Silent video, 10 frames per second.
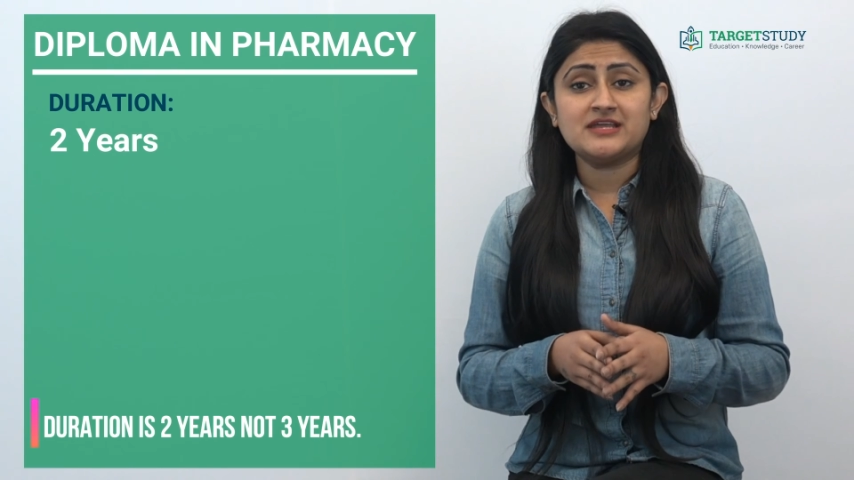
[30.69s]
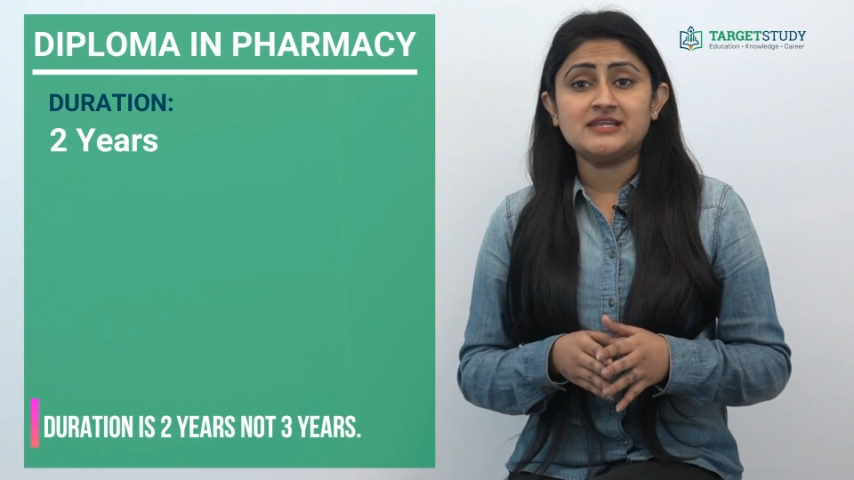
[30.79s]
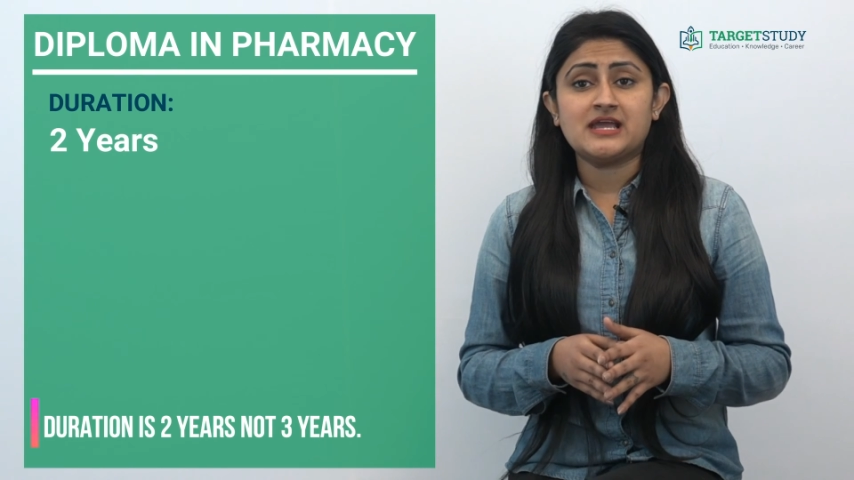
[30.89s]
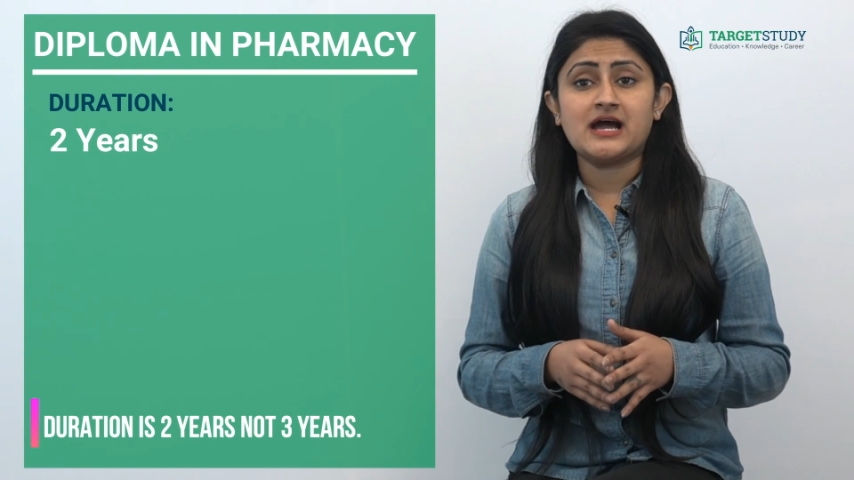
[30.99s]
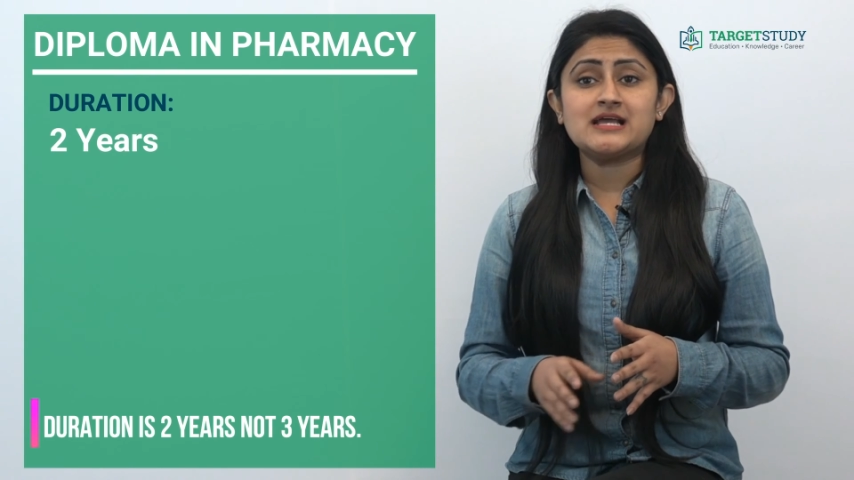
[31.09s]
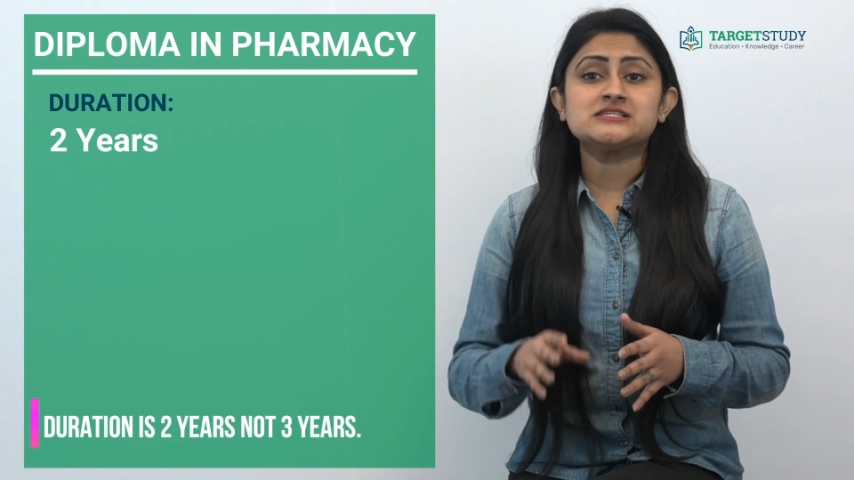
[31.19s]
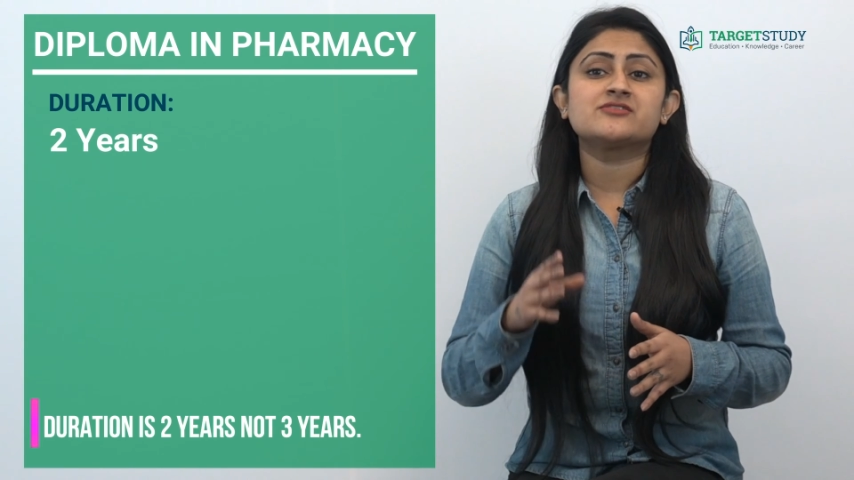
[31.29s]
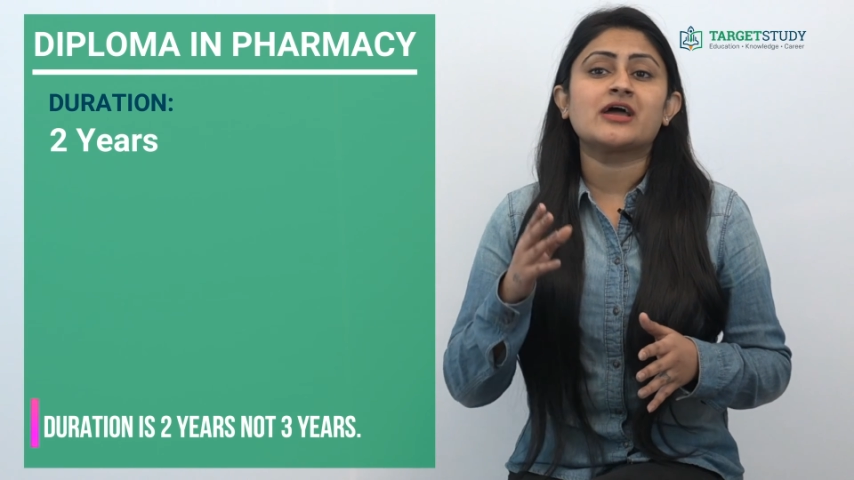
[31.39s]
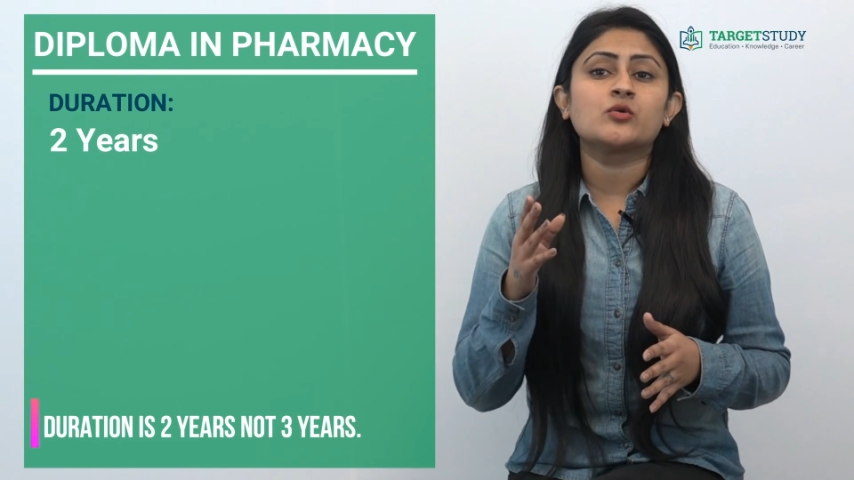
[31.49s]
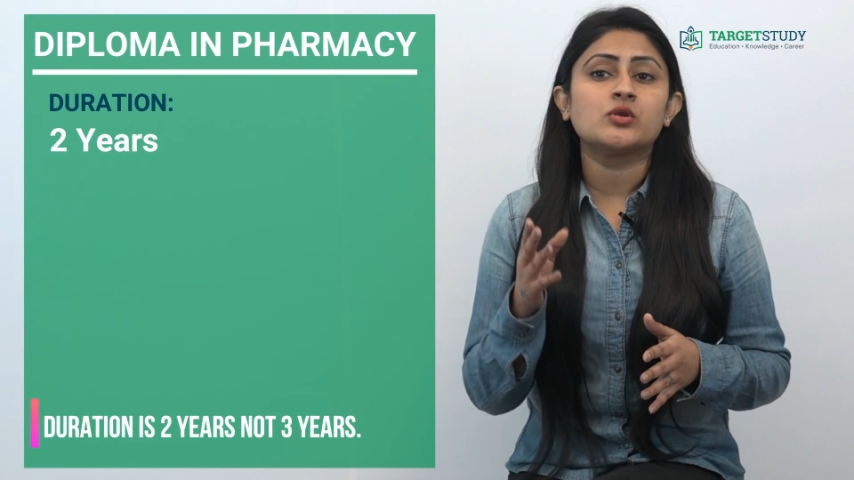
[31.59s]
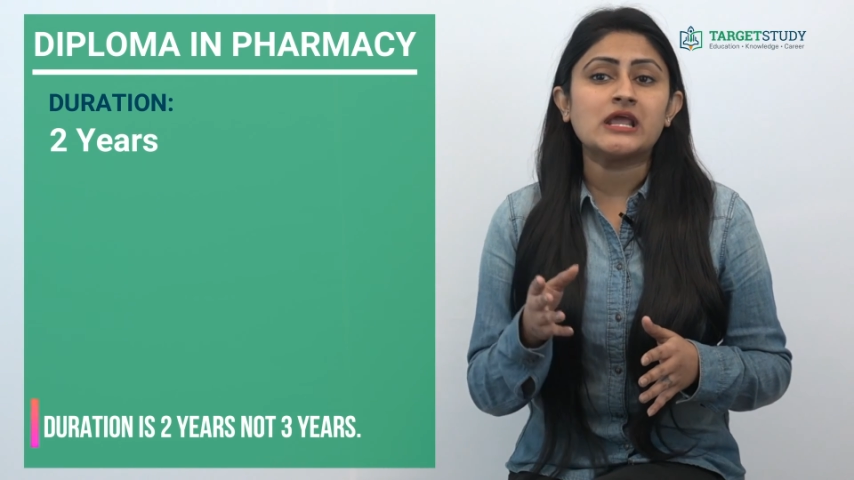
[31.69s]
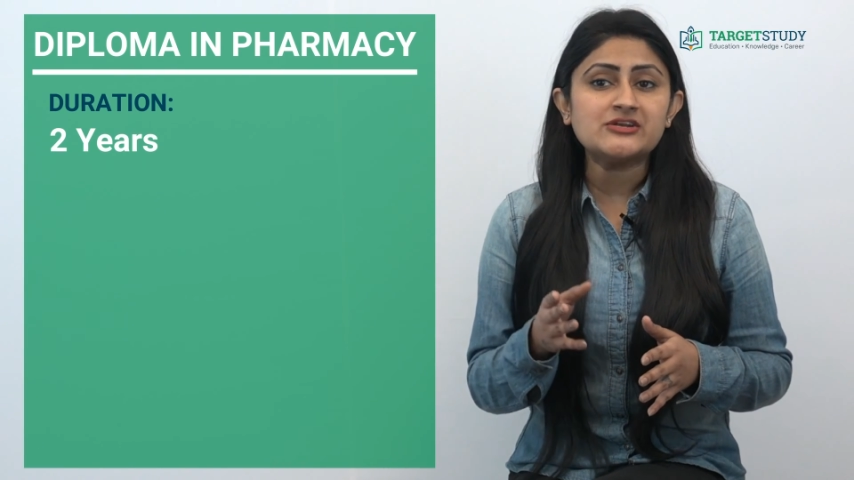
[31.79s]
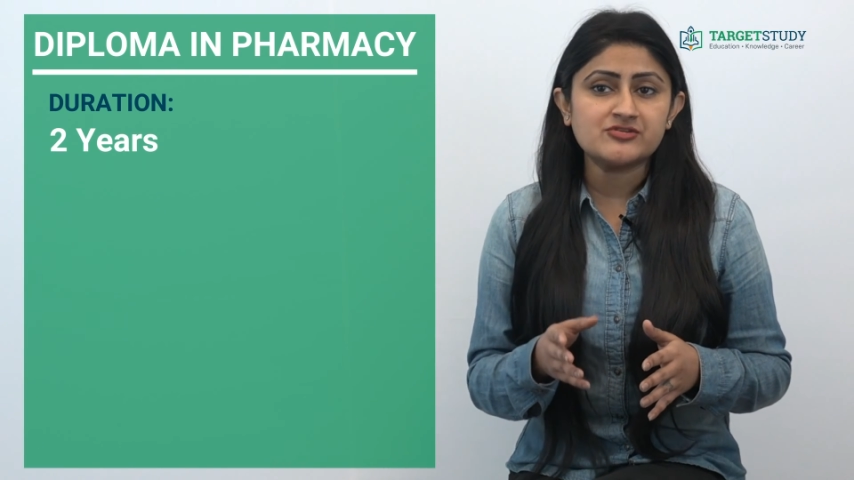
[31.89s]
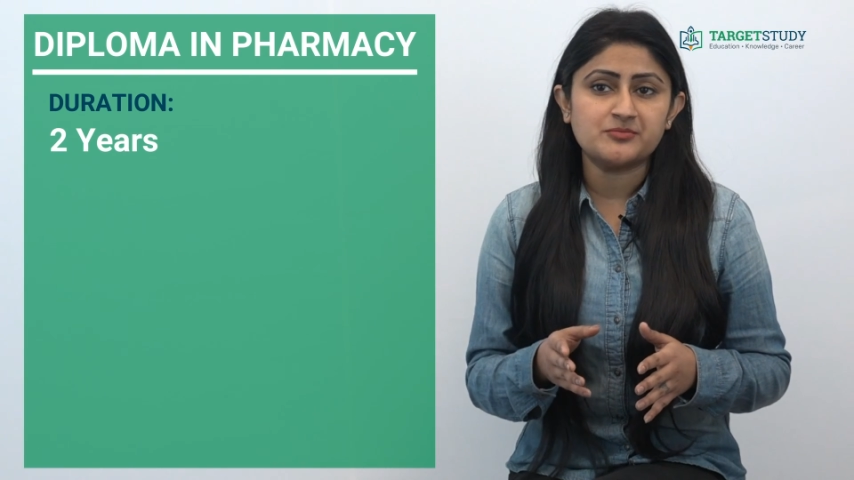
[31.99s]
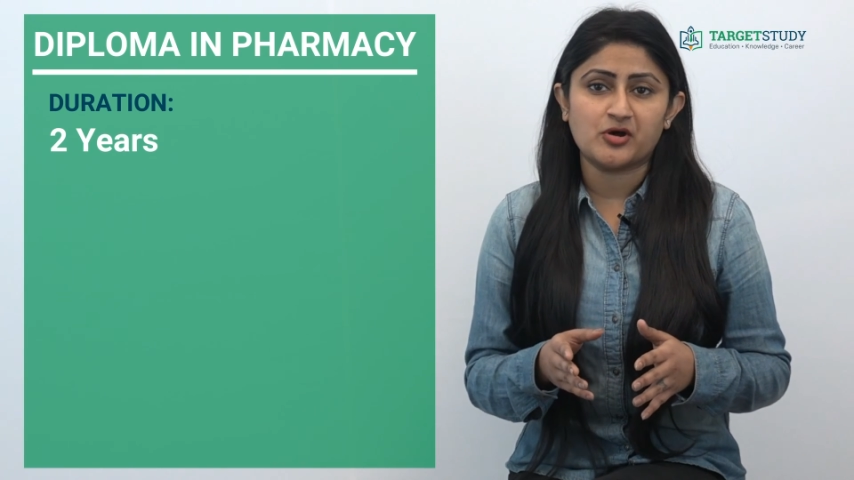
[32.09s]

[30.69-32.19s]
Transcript: India is a regulatory